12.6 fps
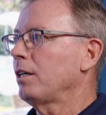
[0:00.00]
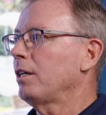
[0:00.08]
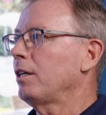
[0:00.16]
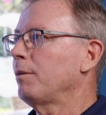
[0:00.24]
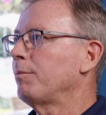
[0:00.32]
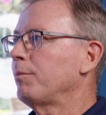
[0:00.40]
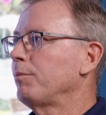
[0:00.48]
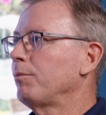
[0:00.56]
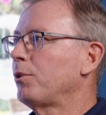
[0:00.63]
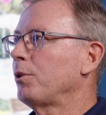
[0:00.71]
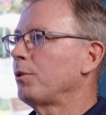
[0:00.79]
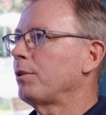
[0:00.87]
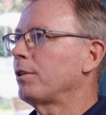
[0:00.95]

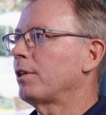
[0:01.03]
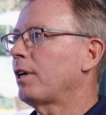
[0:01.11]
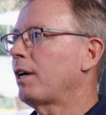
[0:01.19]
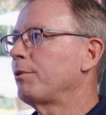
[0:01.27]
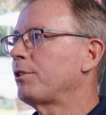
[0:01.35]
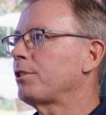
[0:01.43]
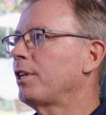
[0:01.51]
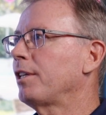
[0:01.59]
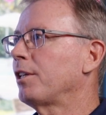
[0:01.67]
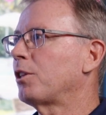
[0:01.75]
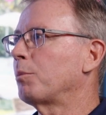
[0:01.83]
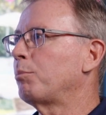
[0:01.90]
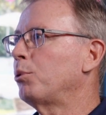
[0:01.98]
I would say
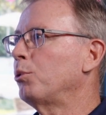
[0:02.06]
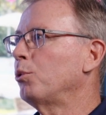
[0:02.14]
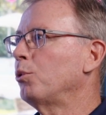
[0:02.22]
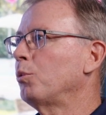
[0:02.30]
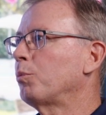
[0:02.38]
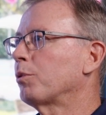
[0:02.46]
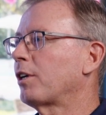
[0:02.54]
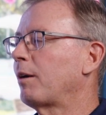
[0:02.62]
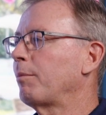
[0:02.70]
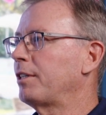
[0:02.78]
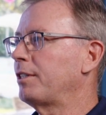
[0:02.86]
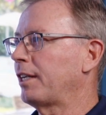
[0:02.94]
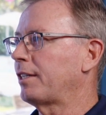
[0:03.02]
that the pool
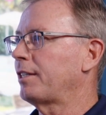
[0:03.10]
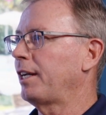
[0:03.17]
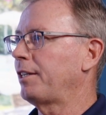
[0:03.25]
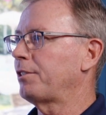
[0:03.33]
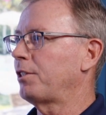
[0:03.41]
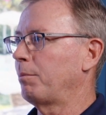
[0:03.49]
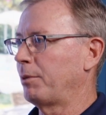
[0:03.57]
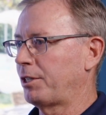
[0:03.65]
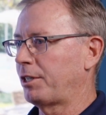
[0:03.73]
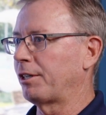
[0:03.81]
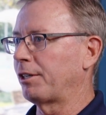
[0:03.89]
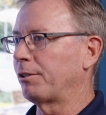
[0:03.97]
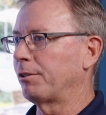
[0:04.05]
probably dictates the
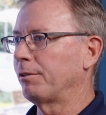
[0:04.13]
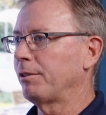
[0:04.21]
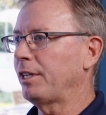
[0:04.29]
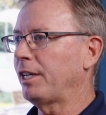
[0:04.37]
material,